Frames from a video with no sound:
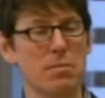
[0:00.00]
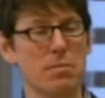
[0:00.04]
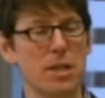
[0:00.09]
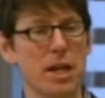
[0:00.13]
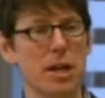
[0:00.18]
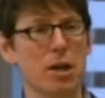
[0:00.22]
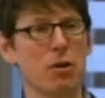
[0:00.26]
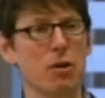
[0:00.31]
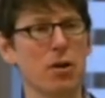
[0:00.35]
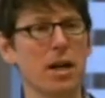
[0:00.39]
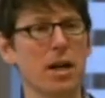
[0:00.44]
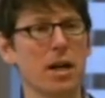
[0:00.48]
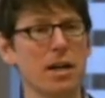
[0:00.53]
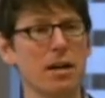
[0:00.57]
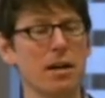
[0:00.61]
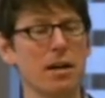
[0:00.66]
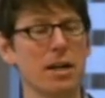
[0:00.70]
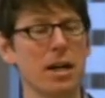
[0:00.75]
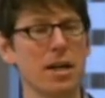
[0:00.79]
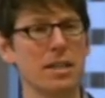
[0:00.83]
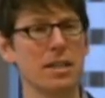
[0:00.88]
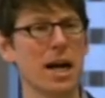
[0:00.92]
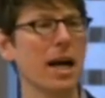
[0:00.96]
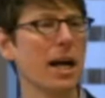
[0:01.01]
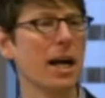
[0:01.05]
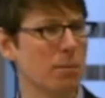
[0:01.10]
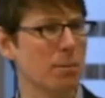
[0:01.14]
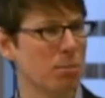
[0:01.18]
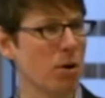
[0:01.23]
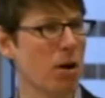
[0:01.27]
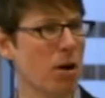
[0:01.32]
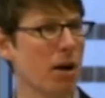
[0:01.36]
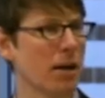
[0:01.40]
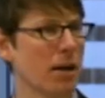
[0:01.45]
denigrating a, a,
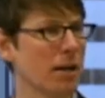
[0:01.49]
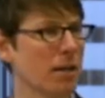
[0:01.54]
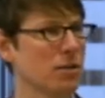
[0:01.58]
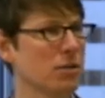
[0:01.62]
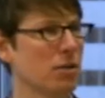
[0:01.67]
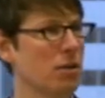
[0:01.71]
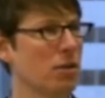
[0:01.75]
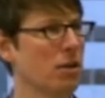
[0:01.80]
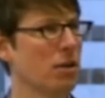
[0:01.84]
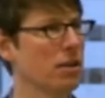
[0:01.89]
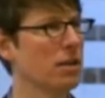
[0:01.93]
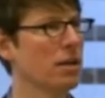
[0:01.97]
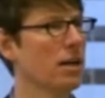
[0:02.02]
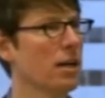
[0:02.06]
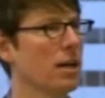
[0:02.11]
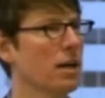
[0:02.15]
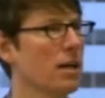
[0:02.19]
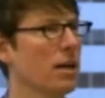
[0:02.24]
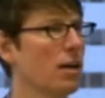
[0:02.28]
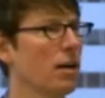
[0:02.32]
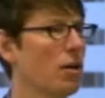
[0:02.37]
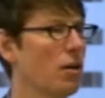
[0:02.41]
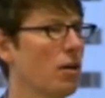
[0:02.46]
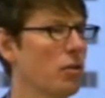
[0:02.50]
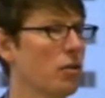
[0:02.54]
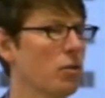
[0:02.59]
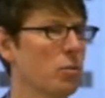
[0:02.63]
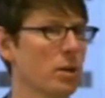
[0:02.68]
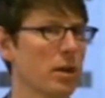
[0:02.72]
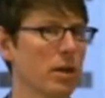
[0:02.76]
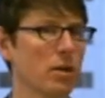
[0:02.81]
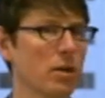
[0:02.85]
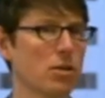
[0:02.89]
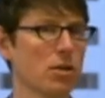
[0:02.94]
diet product on uh, on
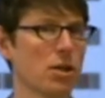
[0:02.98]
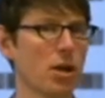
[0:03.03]
Twitter.